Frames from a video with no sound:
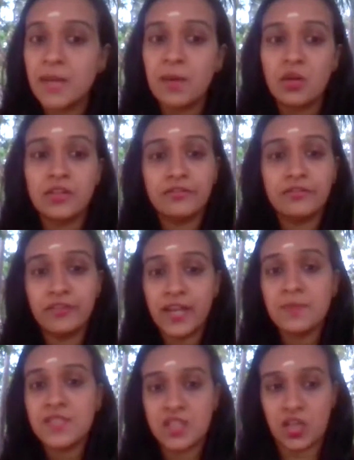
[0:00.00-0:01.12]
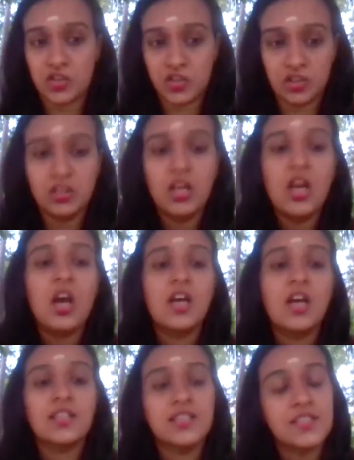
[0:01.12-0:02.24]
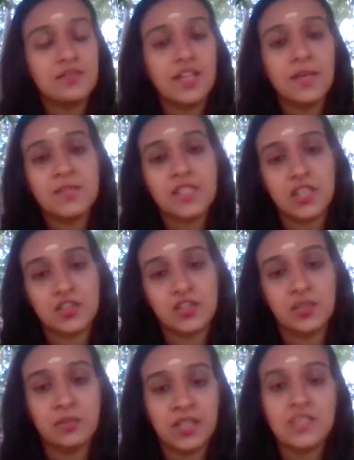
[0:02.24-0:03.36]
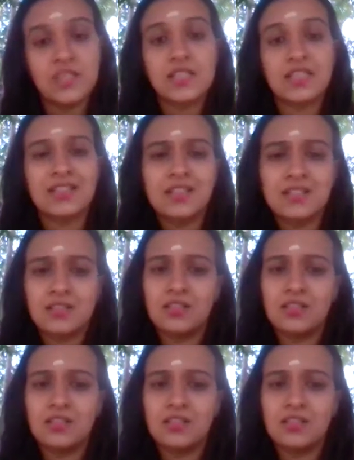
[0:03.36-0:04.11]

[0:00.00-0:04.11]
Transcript: About a frame structure, this frame structure means it is